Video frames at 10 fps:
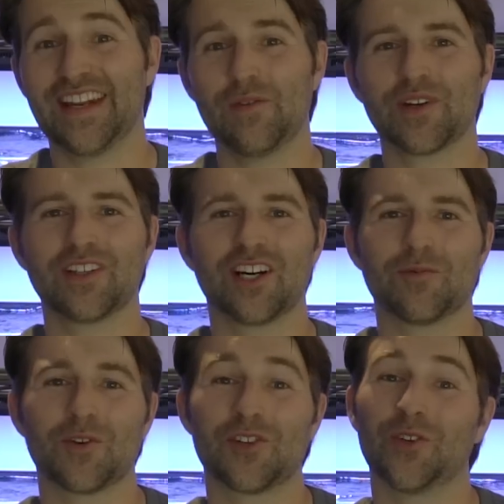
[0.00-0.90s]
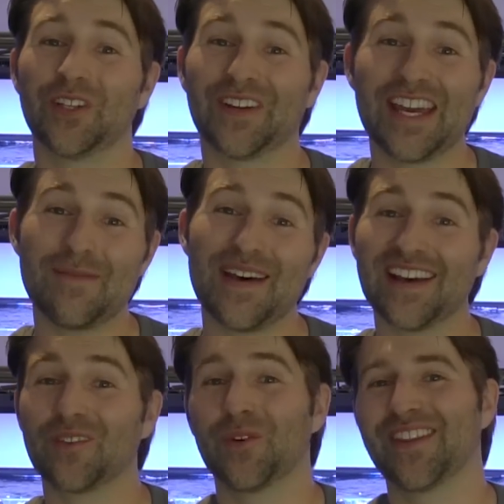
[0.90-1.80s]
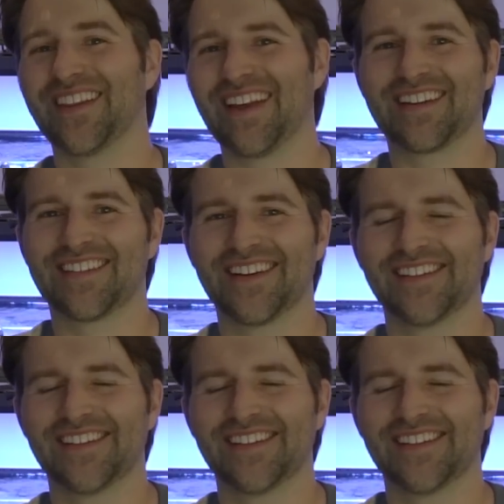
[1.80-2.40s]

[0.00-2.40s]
Today we're going to talk about controlling your apex with Alexa.